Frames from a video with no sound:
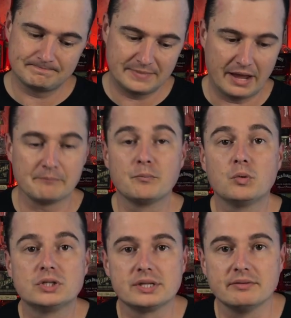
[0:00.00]
Yeah,
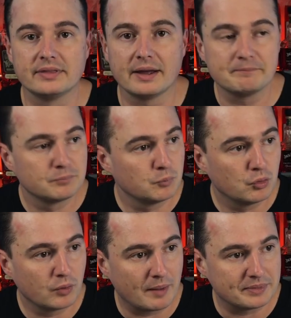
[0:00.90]
we'll just leave it at that. We'll
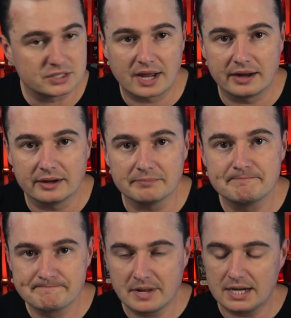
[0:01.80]
wrap this guy up.
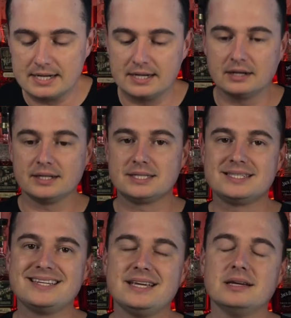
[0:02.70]
Let's
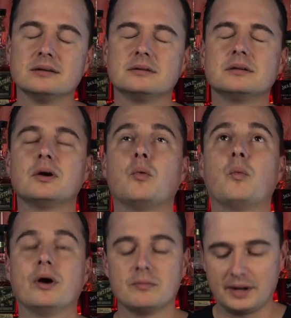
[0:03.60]
see.
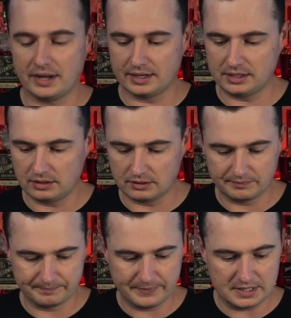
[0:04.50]
Where am I at here?
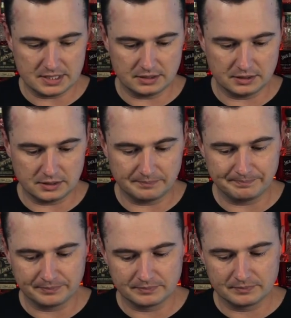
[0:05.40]

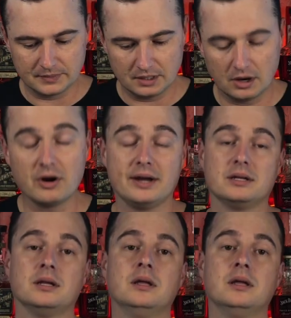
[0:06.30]
All right.